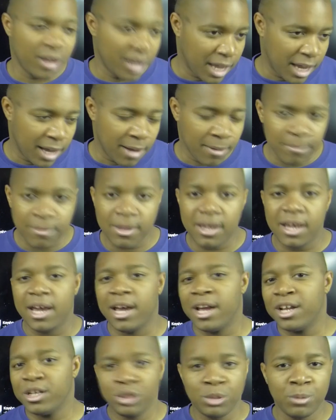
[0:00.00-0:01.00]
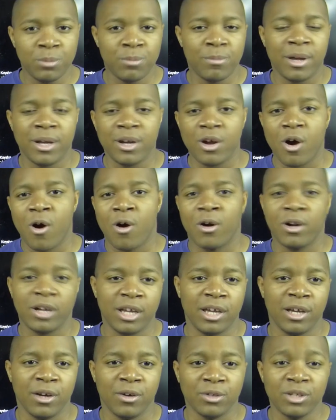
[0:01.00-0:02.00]
him and Superman are
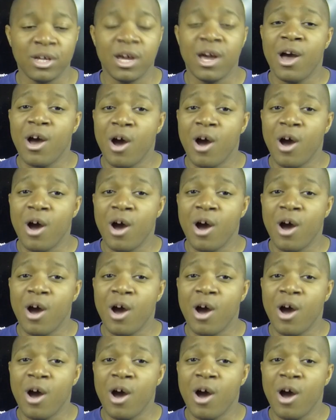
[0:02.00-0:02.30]
killed.